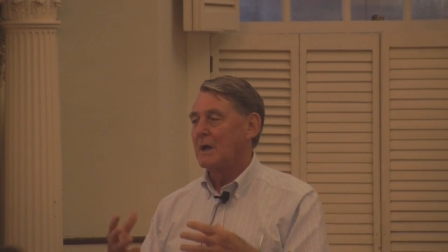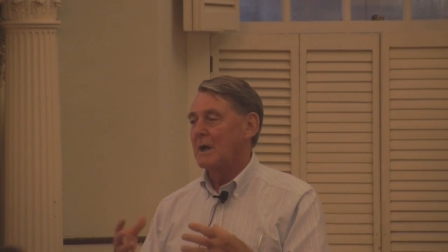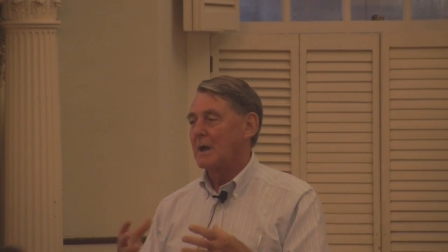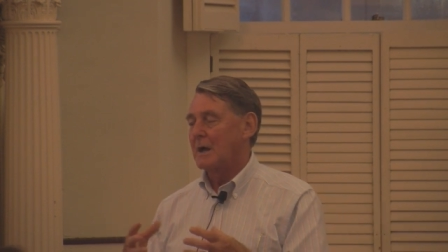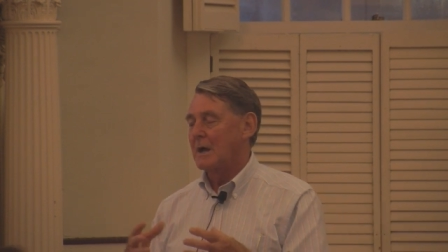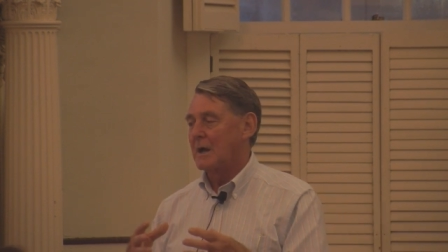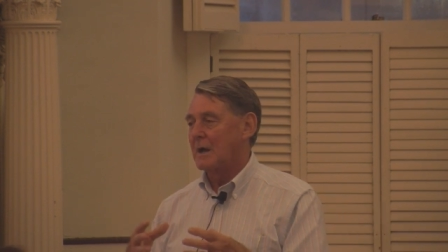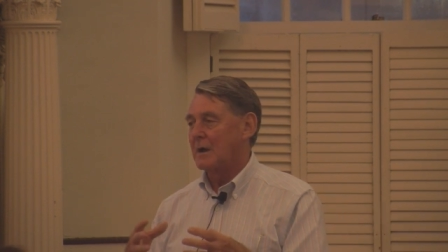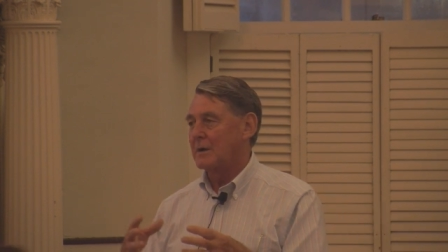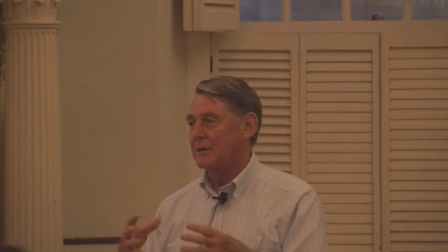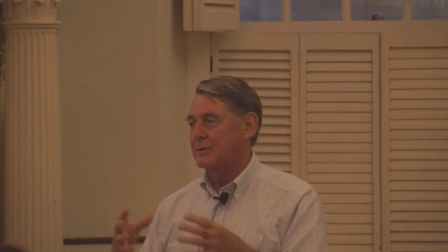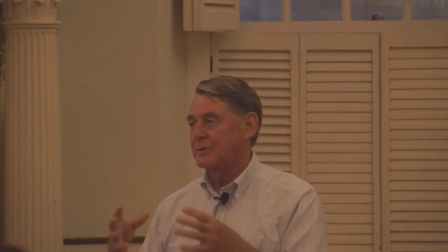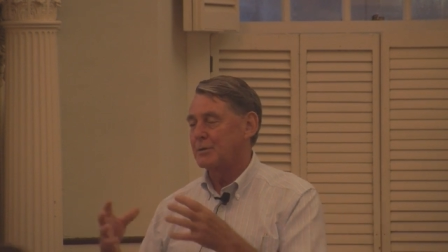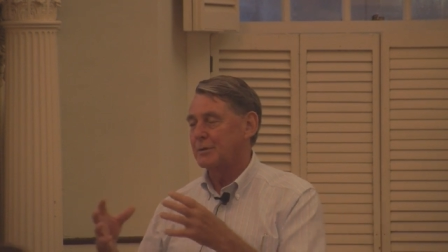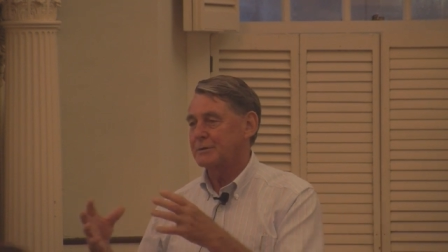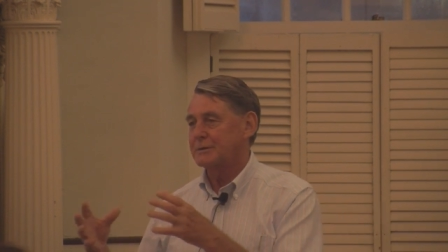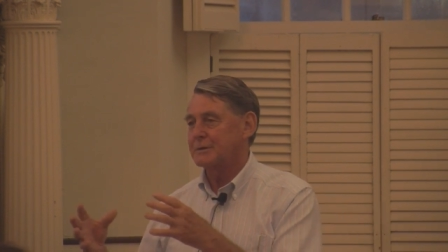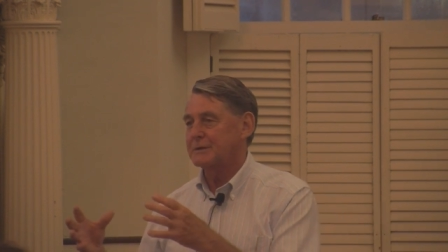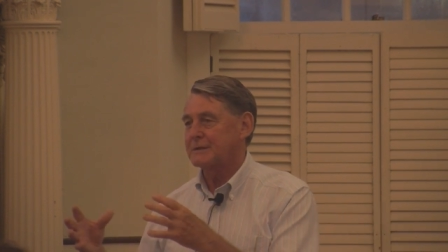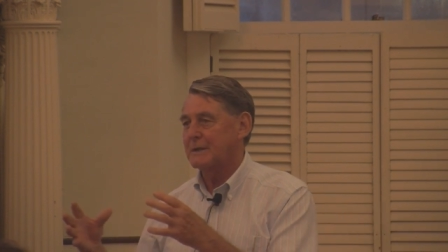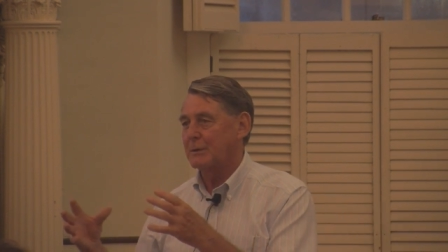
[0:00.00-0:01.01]
uh,
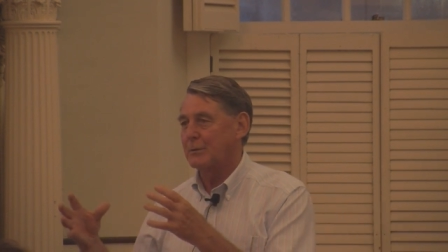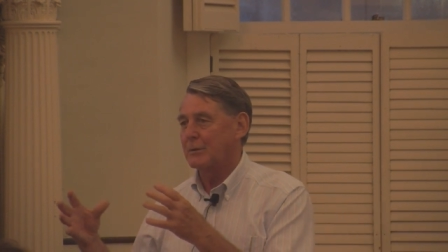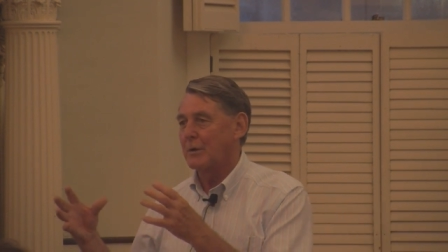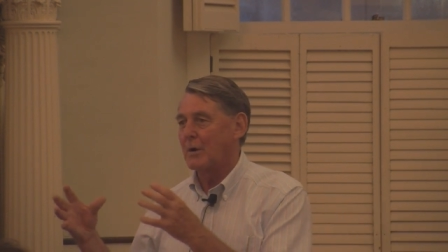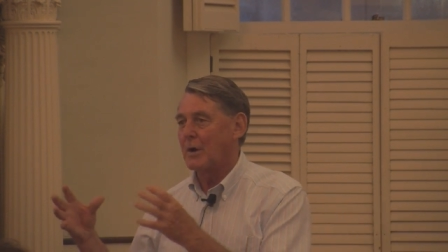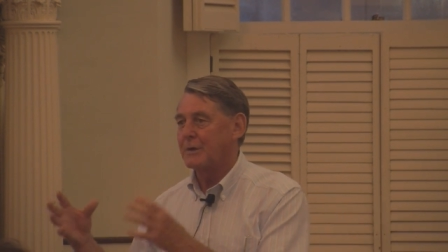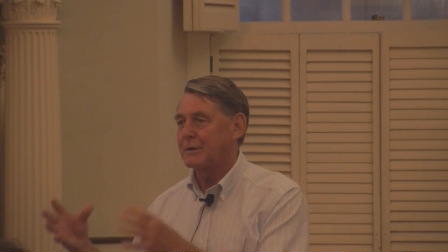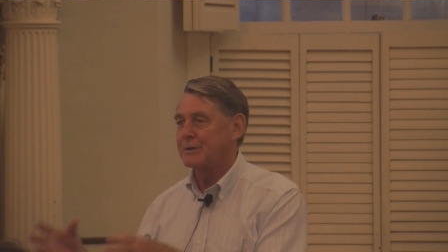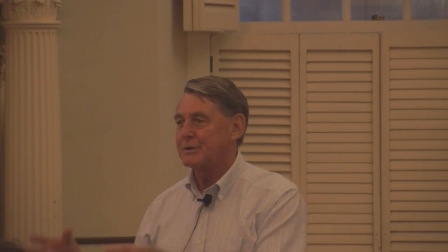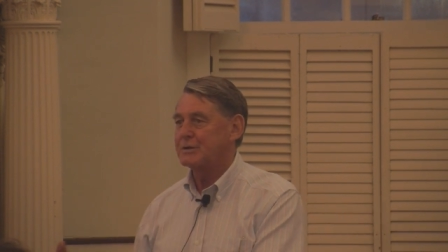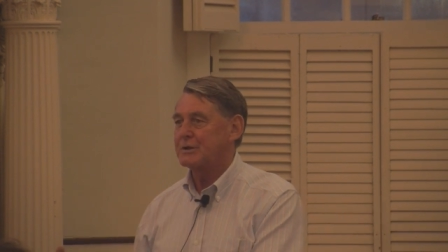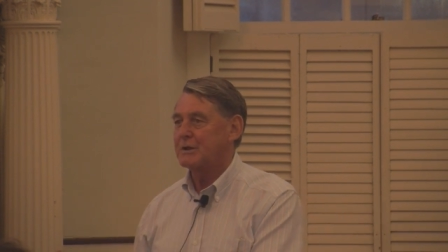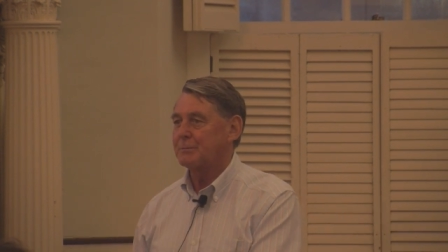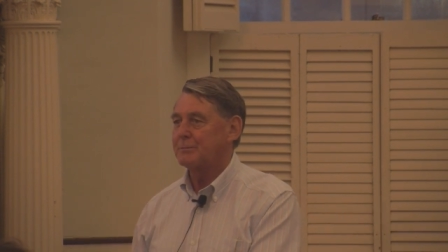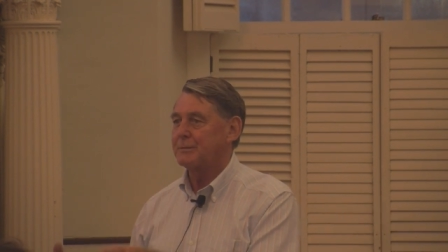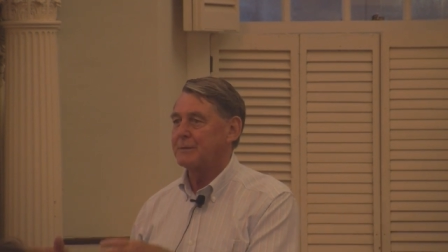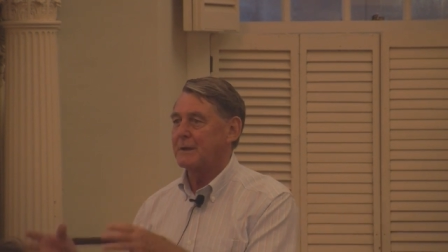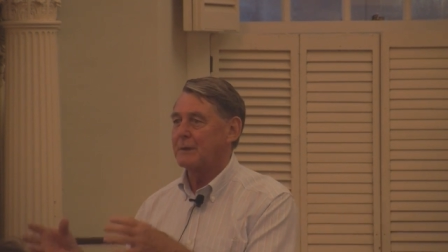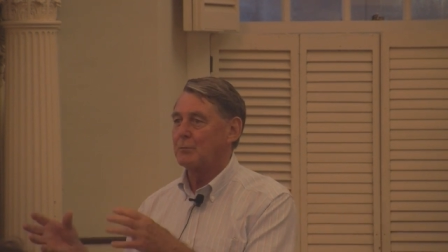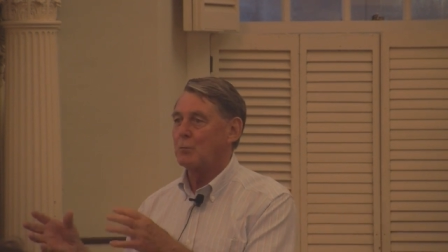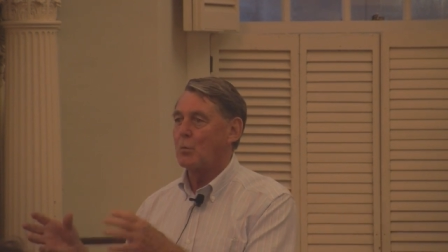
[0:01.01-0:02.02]
nurses that were on the ship
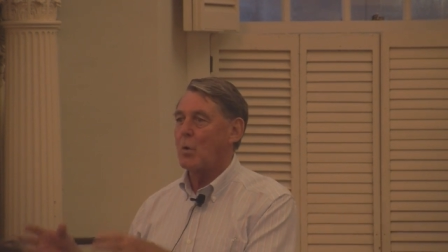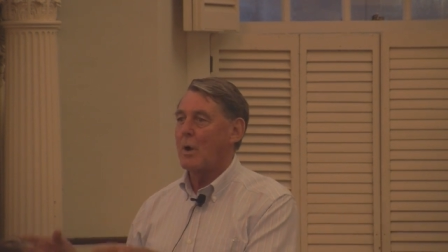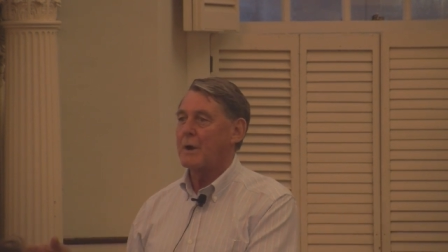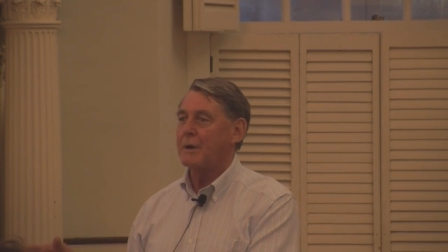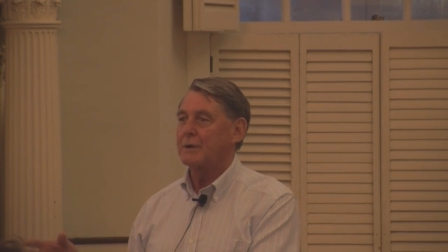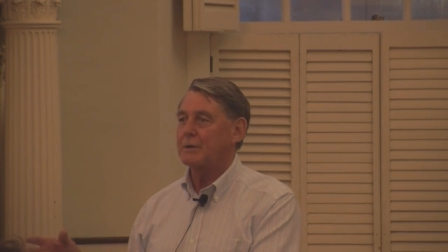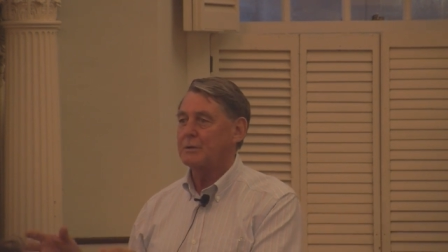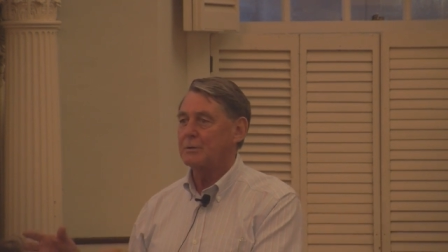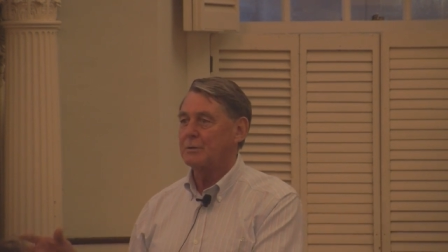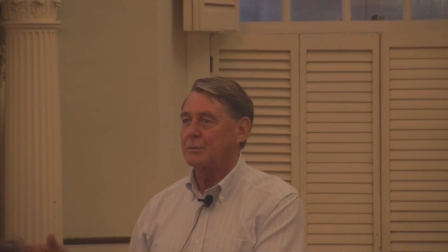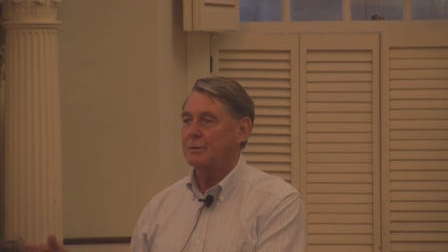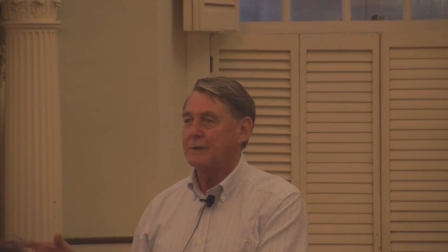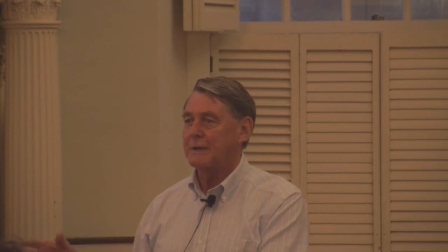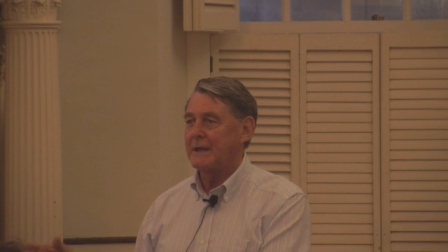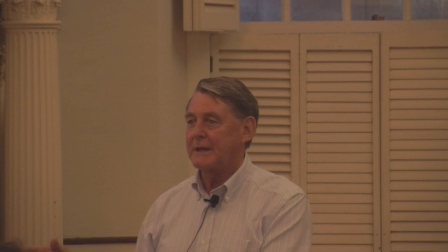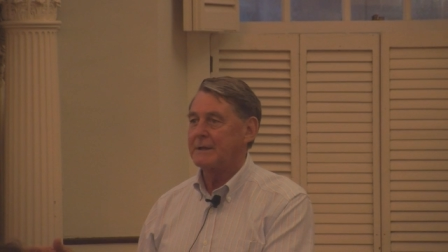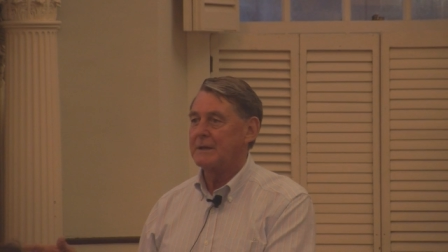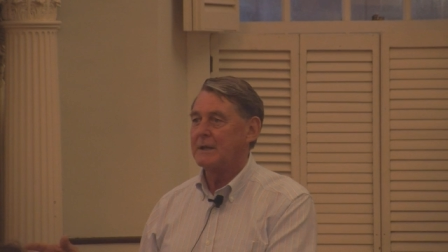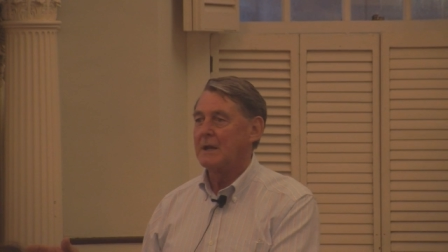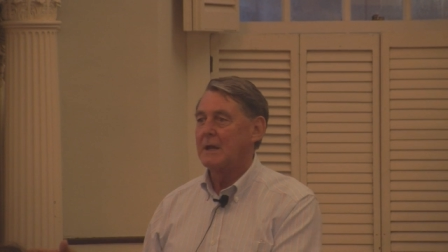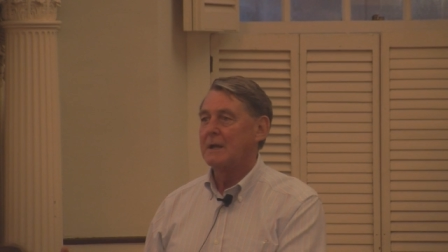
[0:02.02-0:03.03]
that wanted to, would
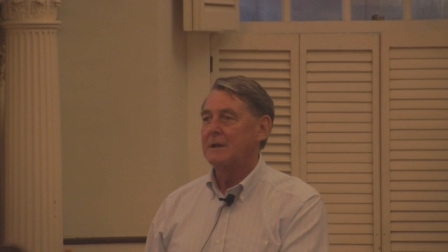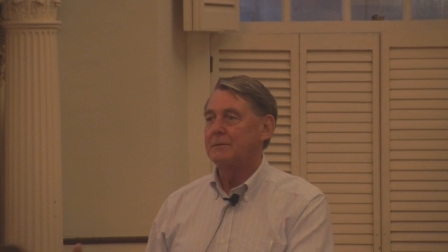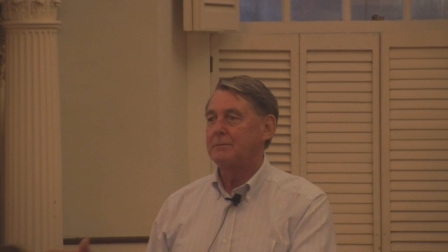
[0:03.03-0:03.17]
then